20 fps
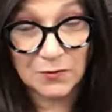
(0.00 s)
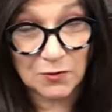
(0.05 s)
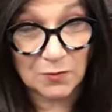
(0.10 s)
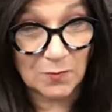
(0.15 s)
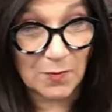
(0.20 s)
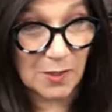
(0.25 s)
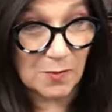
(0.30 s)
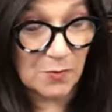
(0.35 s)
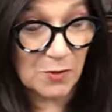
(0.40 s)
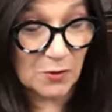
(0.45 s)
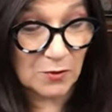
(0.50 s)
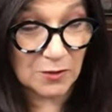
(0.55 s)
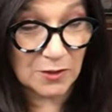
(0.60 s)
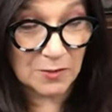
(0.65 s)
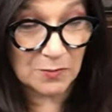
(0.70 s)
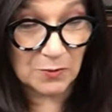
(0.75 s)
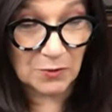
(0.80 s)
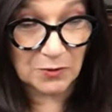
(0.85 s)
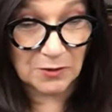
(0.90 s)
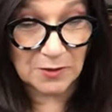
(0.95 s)
So maybe you're
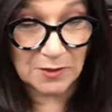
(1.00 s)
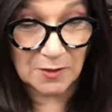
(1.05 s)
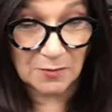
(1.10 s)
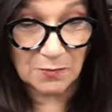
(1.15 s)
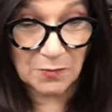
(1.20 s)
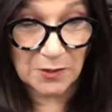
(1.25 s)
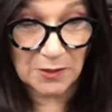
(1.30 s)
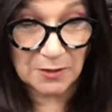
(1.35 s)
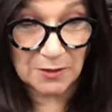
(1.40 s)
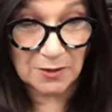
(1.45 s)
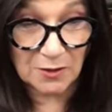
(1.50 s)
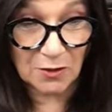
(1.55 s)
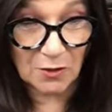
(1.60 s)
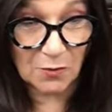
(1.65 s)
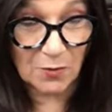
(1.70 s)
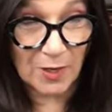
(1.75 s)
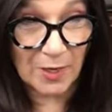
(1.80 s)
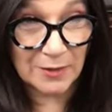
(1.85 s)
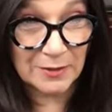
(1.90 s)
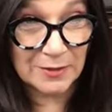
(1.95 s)
experiencing
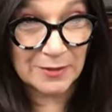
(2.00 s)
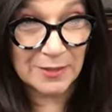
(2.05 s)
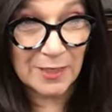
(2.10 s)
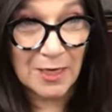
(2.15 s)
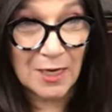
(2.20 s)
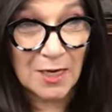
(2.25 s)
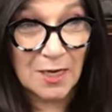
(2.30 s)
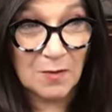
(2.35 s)
PCOS,